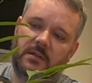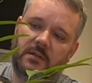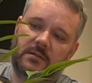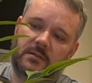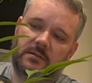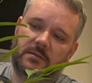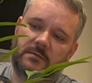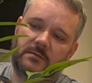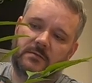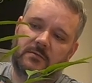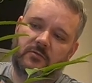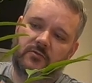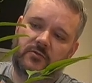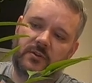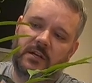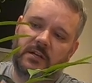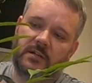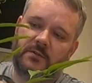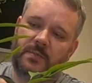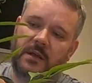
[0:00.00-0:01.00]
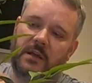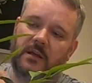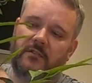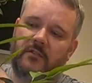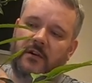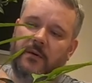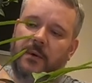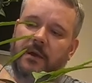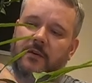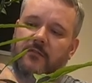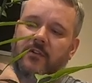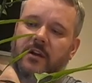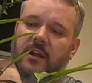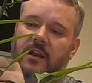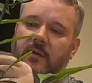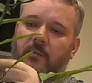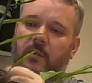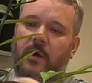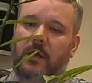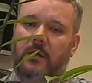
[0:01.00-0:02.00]
this tree has been growing
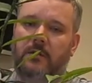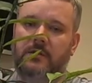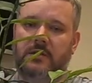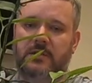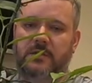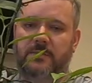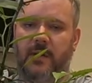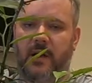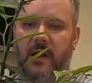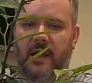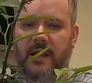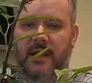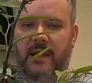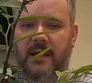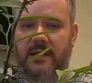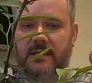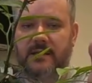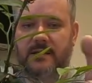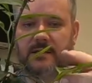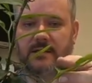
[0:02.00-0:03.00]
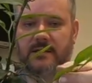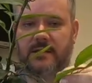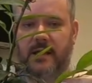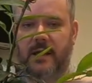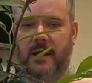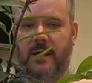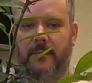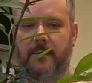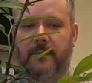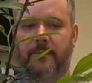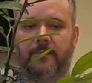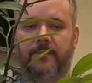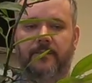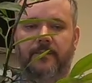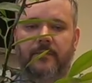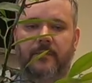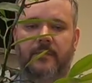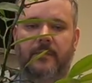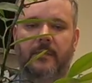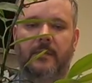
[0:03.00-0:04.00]
really well despite its um,
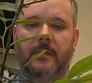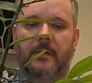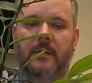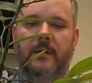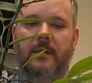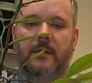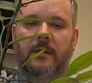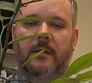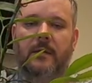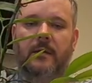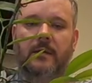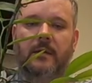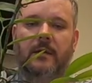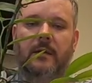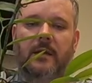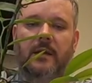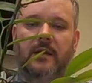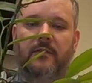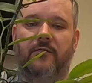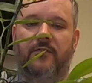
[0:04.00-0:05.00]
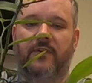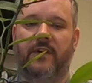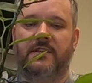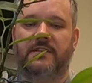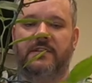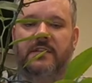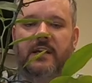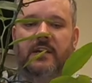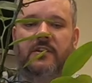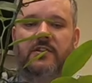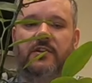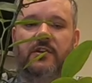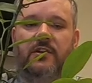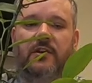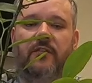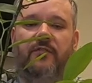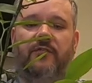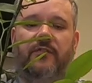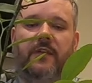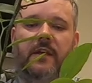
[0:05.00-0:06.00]
infestation
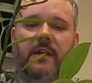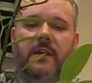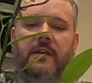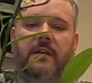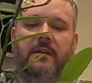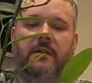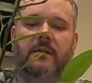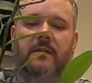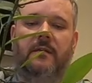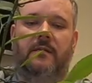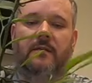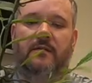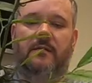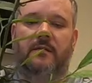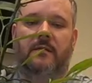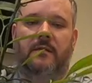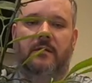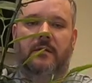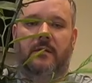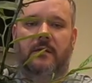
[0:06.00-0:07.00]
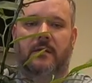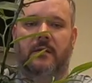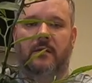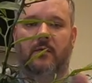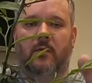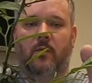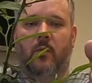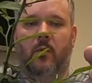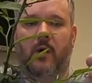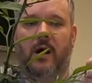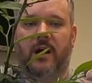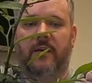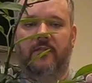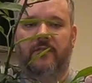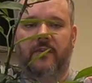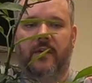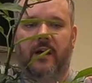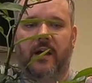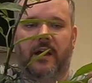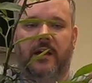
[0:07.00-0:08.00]
of the white
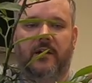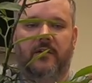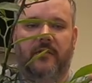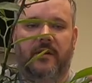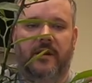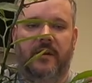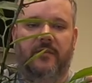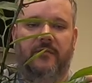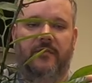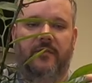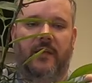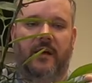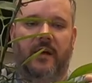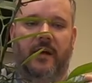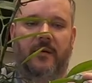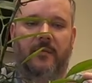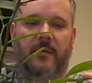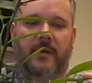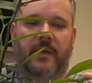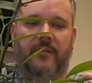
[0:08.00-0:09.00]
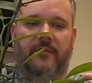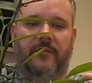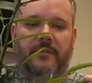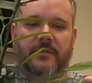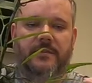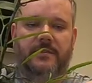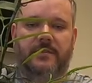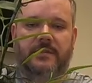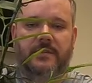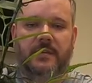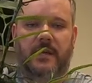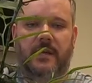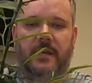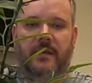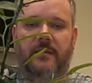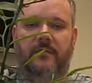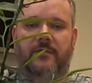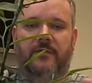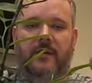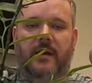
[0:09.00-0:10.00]
fly, green fly, whatever's
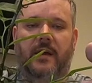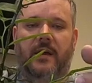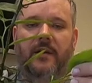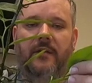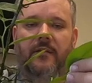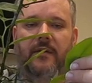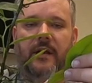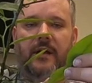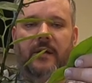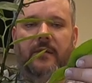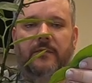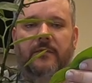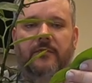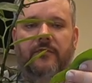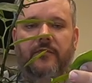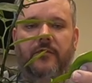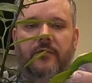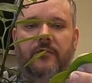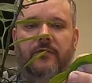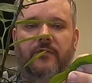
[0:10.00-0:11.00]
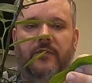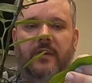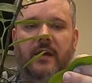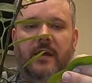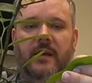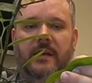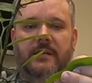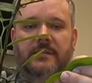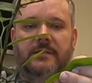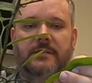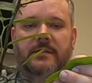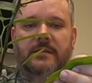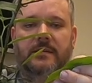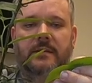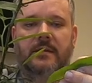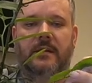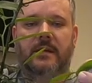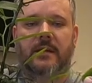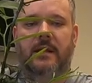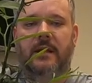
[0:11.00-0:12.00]
uh, flying around, fruit flies.
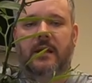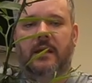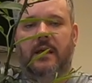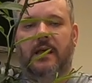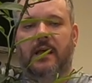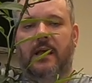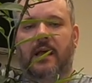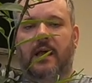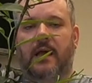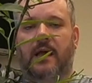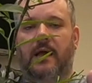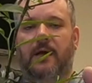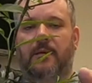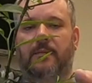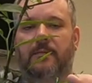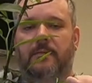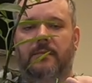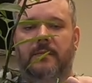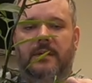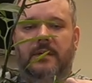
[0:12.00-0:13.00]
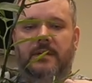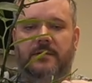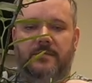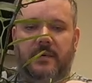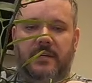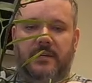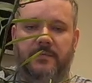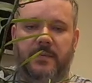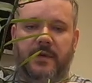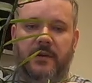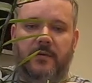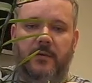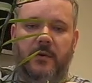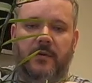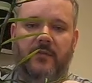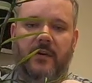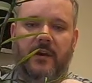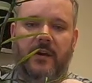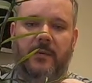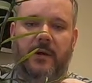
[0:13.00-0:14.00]
Um, it's, it's been
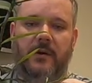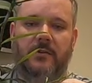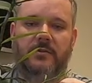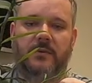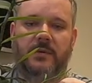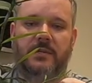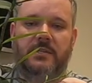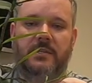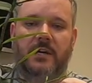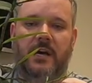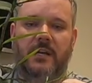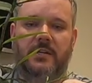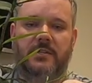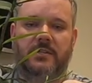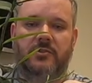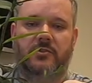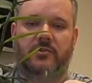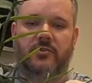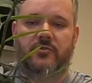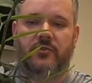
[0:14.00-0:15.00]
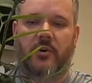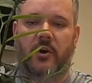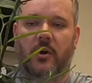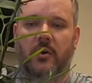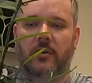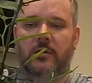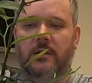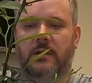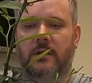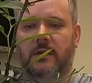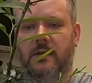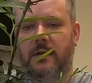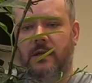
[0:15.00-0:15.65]
doing really well, so it's nice and strong.